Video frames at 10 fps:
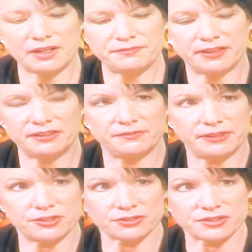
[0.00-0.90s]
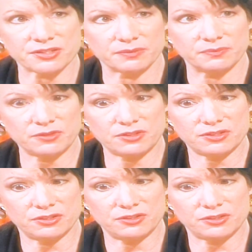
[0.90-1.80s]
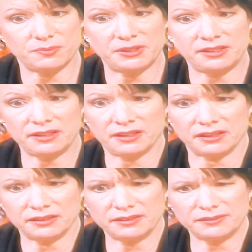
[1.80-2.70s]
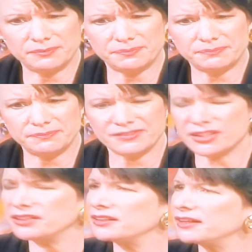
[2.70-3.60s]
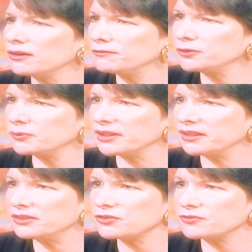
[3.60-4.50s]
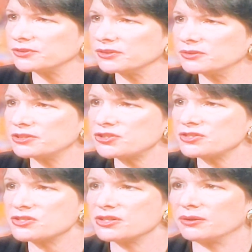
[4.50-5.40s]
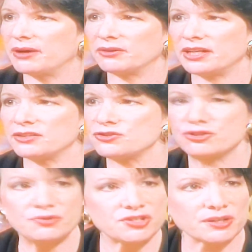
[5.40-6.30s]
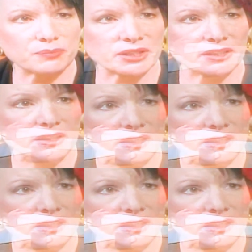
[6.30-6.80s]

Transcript: I find evangelism to be done in a helpful way is for Christians to go out and do something.